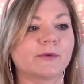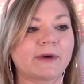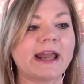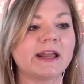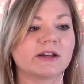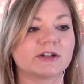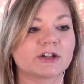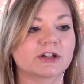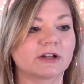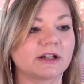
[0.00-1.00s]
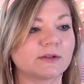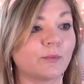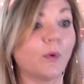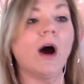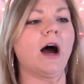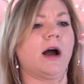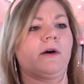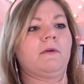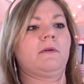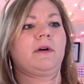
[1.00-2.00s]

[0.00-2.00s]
range. Whoa.